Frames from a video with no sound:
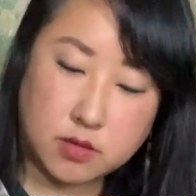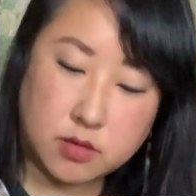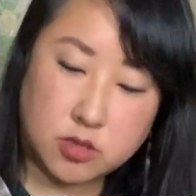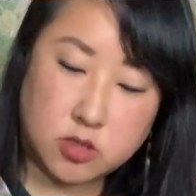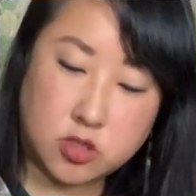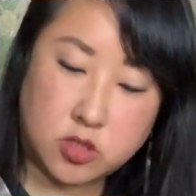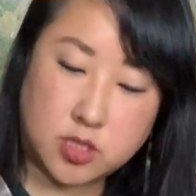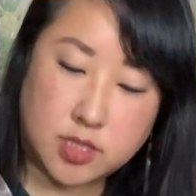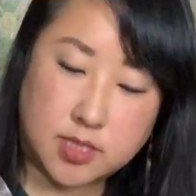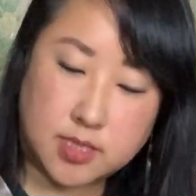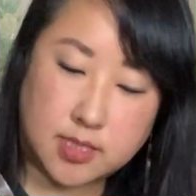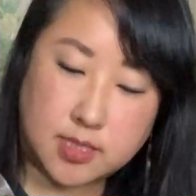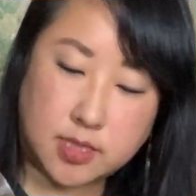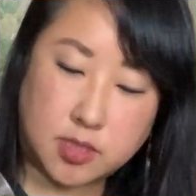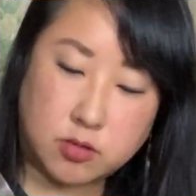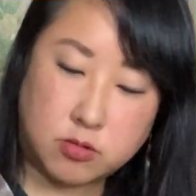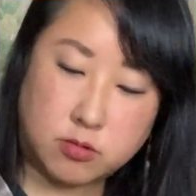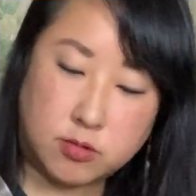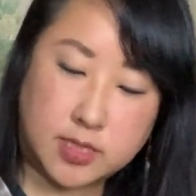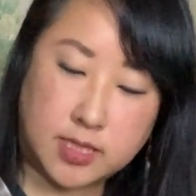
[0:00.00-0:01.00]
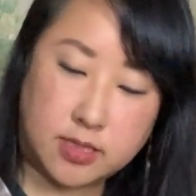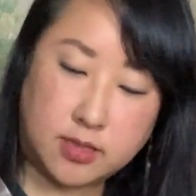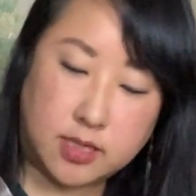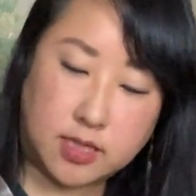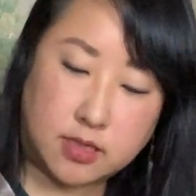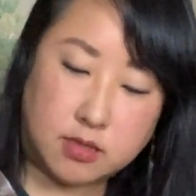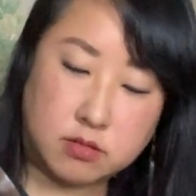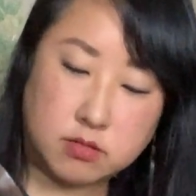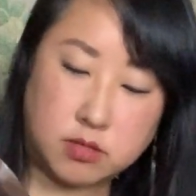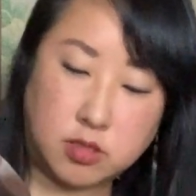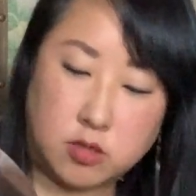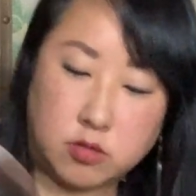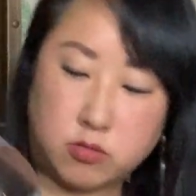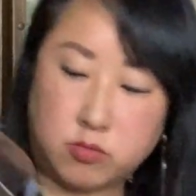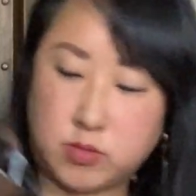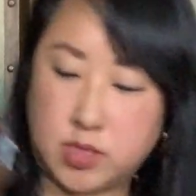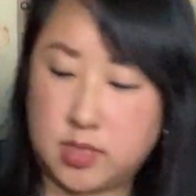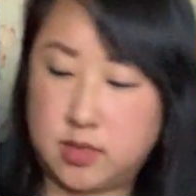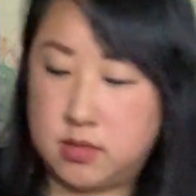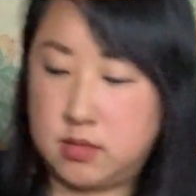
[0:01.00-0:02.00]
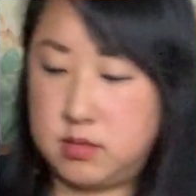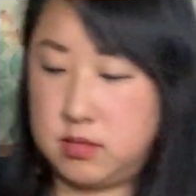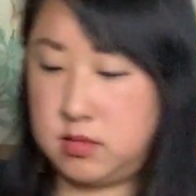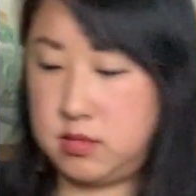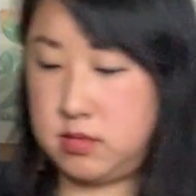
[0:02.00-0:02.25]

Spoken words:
This is just to let it cool down, like, you know, one